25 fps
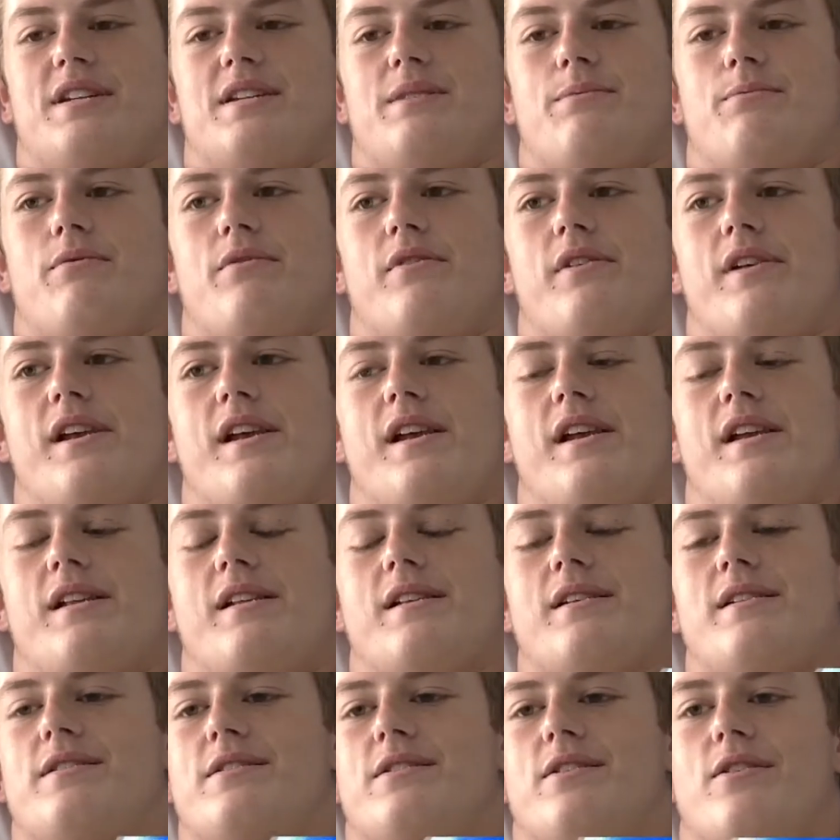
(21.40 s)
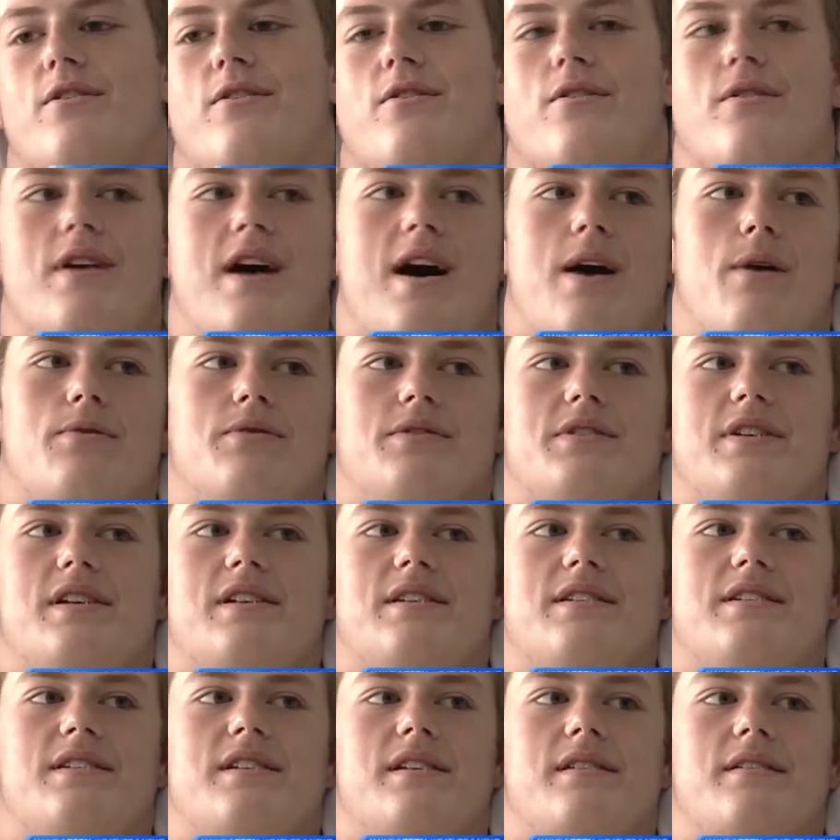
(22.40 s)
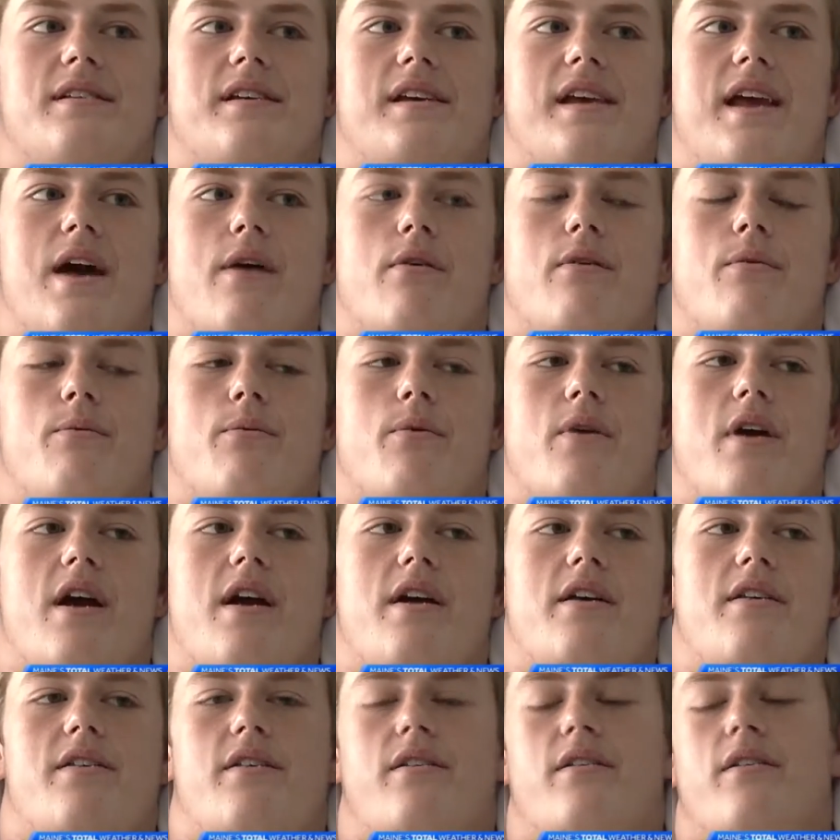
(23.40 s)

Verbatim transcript: spleen, so I was instantly out of breath.